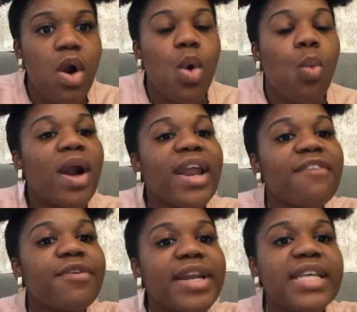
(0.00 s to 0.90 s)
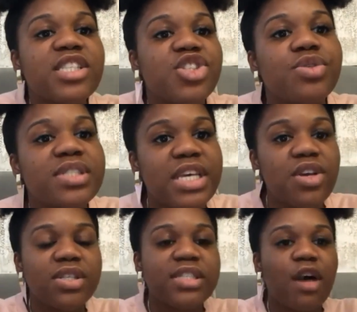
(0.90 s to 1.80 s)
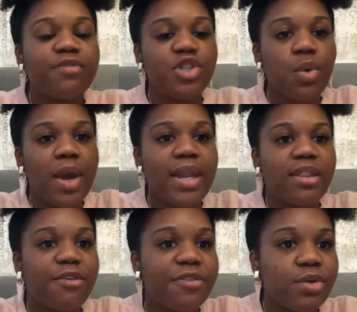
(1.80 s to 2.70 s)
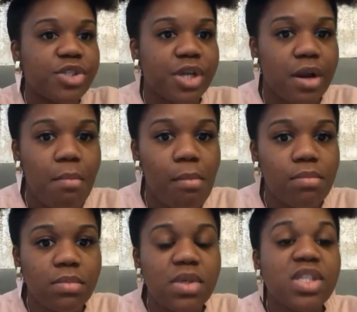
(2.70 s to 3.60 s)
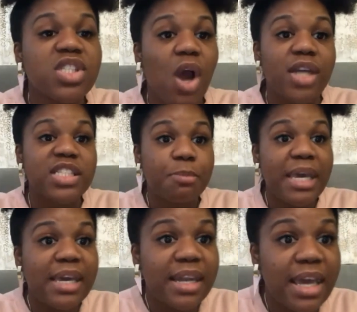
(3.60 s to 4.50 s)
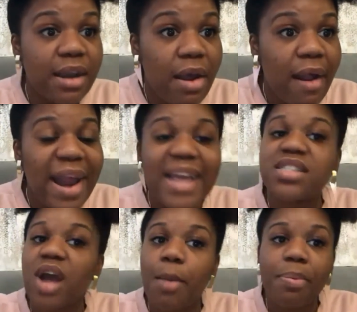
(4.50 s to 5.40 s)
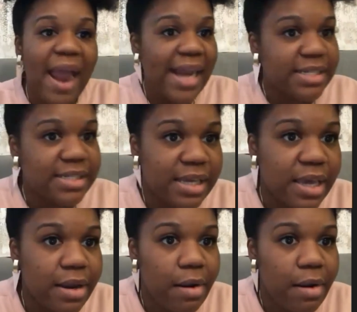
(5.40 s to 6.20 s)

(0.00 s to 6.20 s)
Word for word: Whatever it is that you see yourself doing in the future, start speaking it and start practicing it.